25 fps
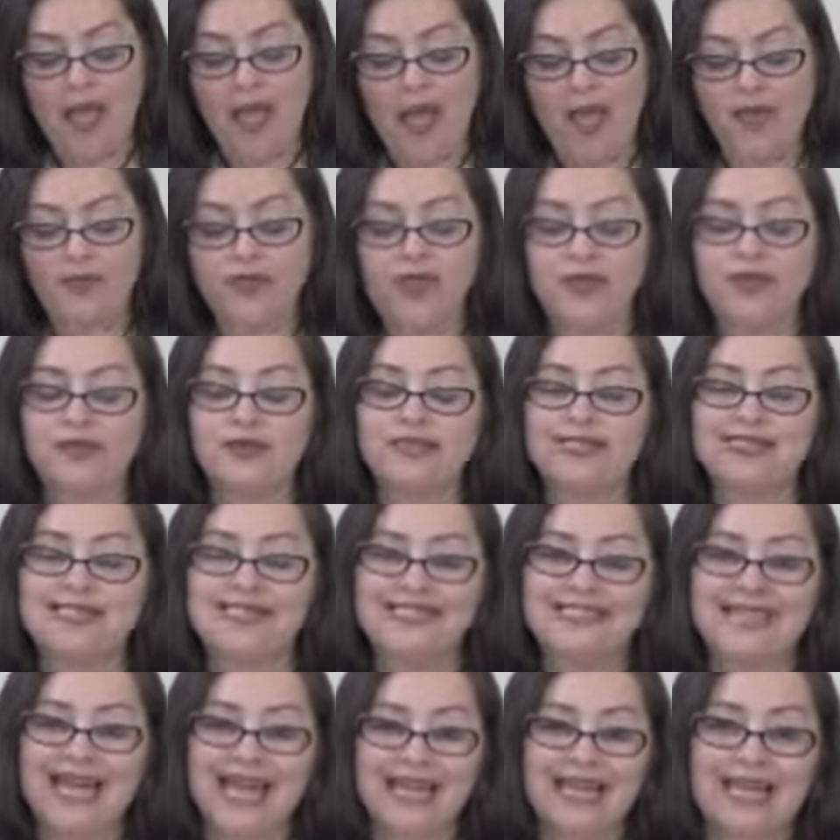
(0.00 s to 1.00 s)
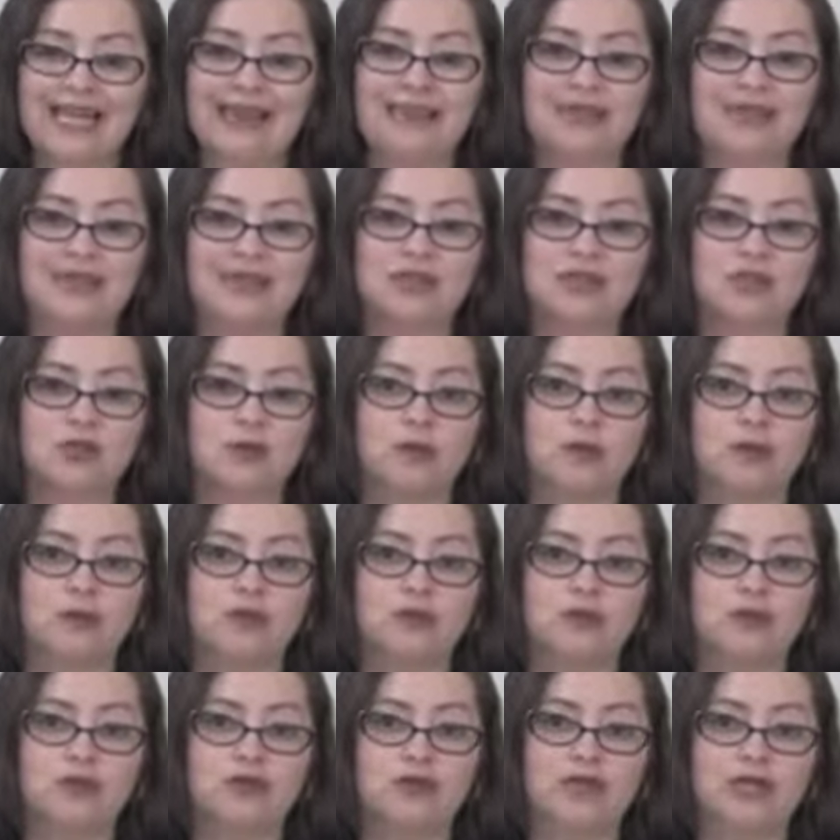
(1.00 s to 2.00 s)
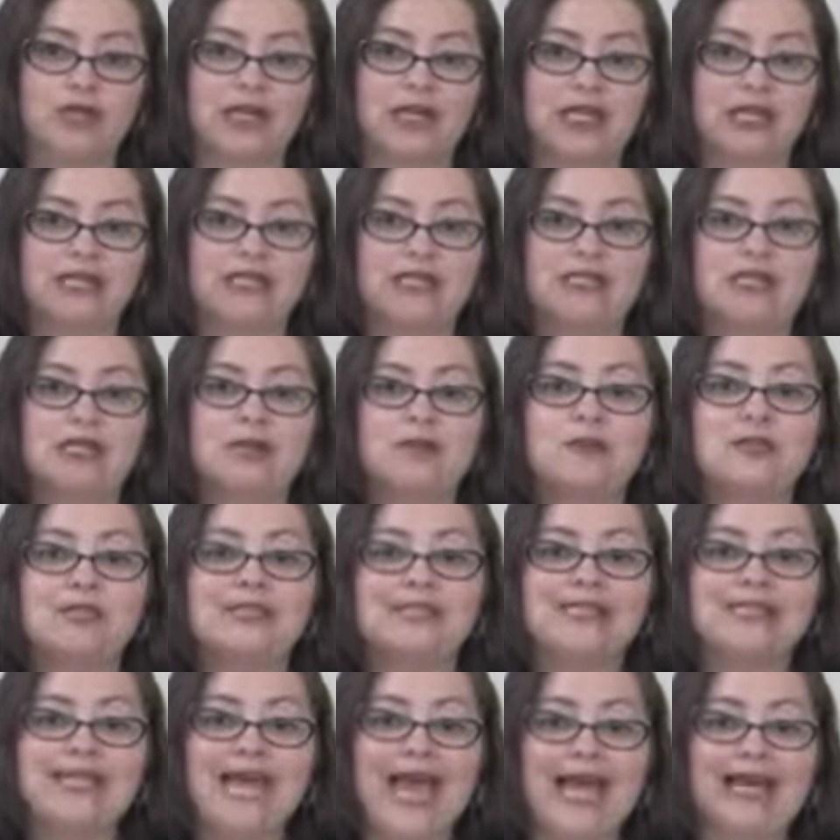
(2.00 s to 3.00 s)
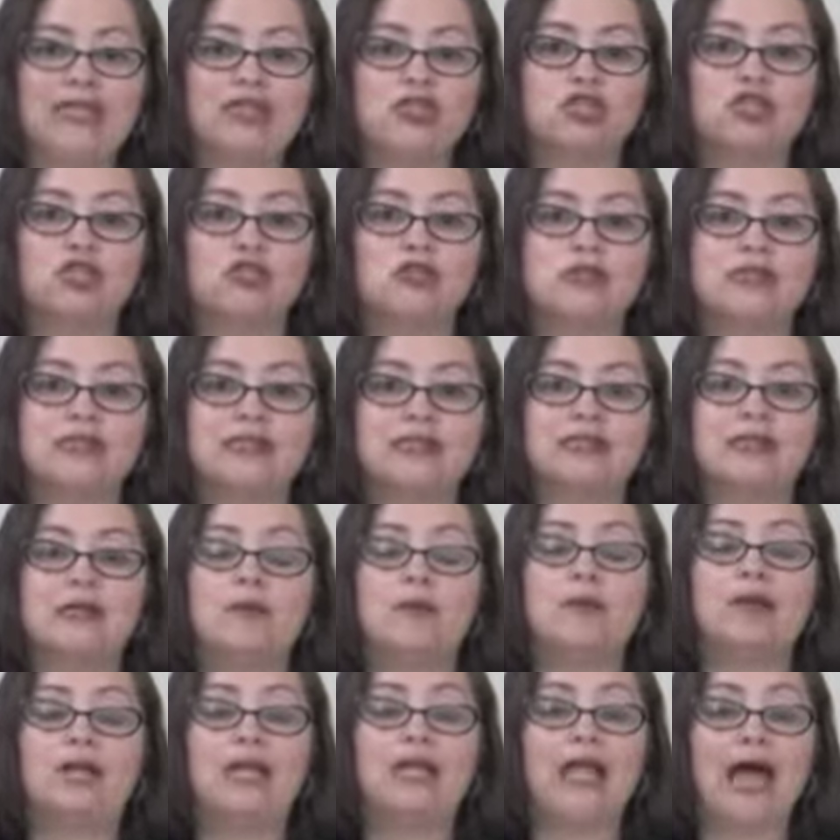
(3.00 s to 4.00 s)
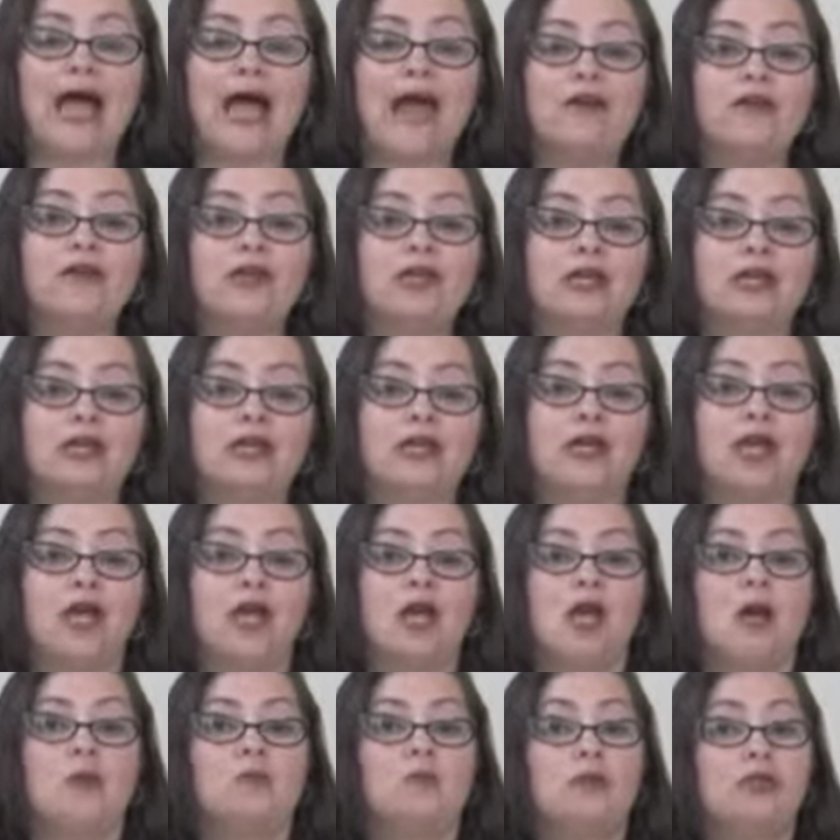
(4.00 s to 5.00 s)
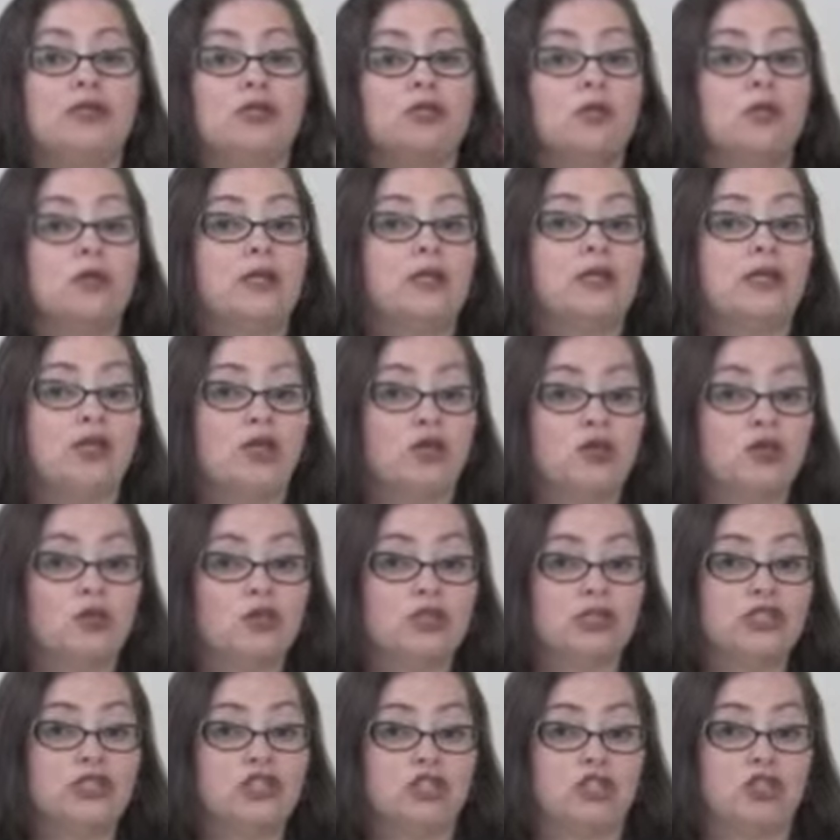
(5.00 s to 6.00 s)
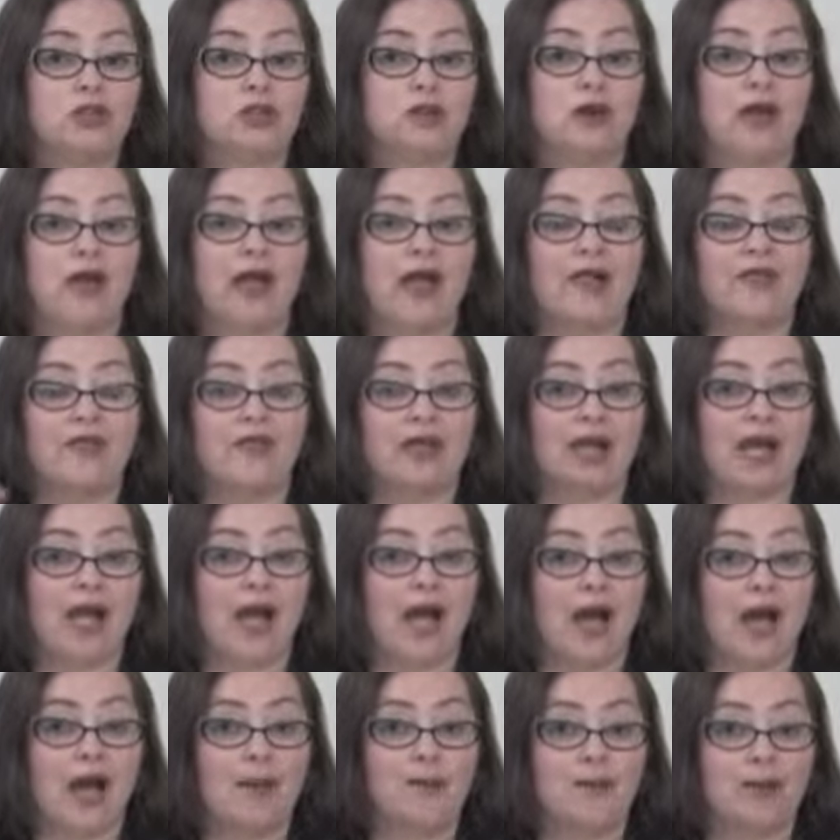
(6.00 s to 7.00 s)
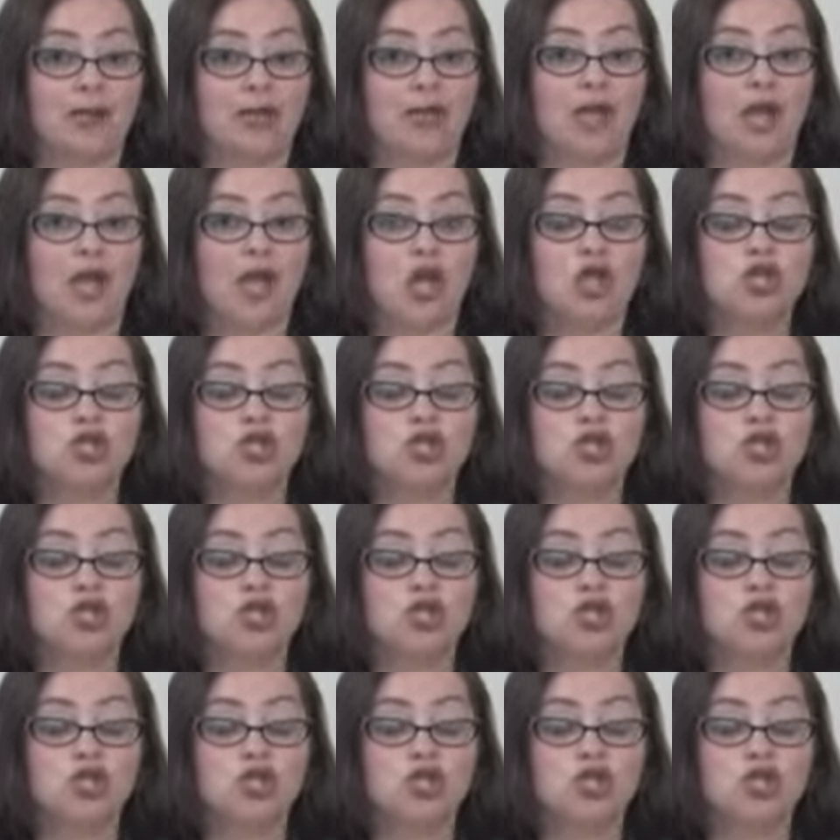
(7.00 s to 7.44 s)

And then the second thing to be proven is substantial similarity between the original and the copy.